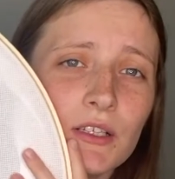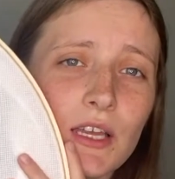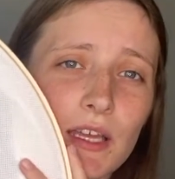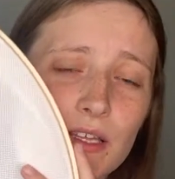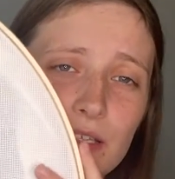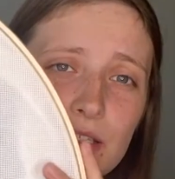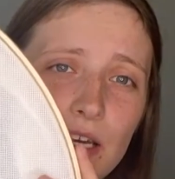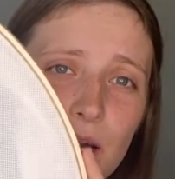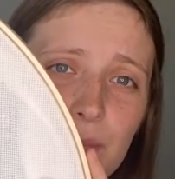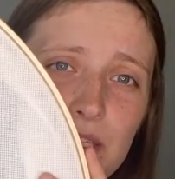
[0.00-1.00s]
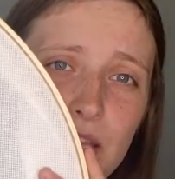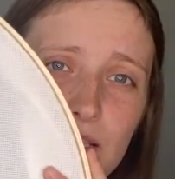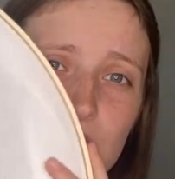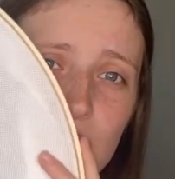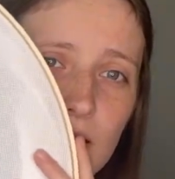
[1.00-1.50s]
and
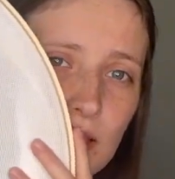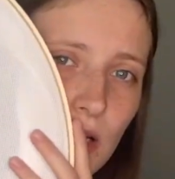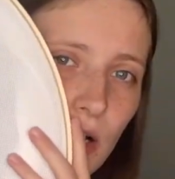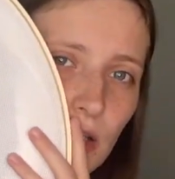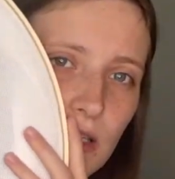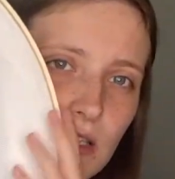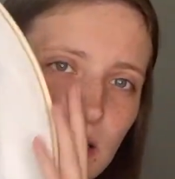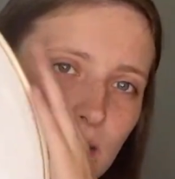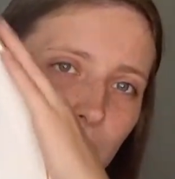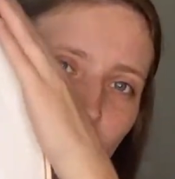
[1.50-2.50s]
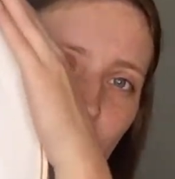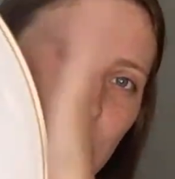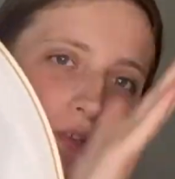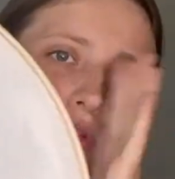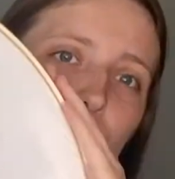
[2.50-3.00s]
updates. So this is my
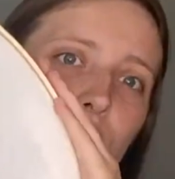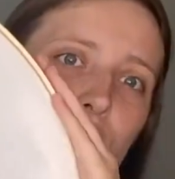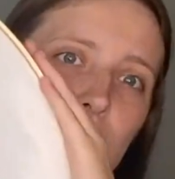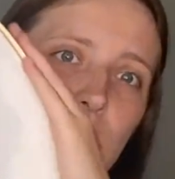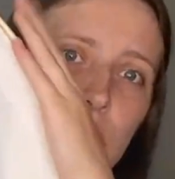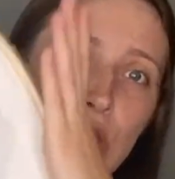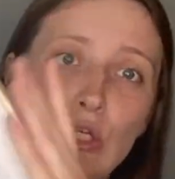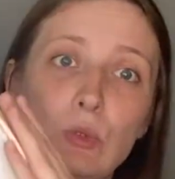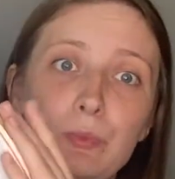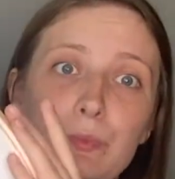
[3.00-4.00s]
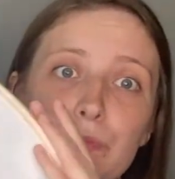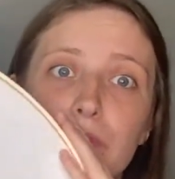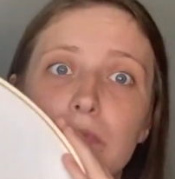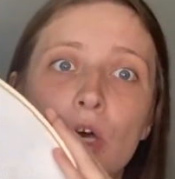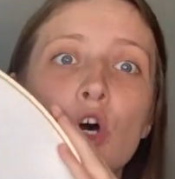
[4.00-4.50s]
hugest
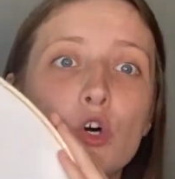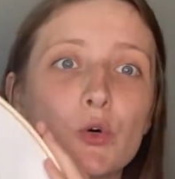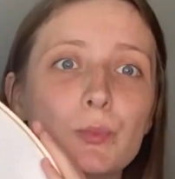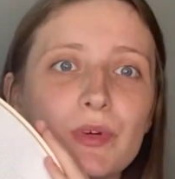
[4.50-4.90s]
hoop,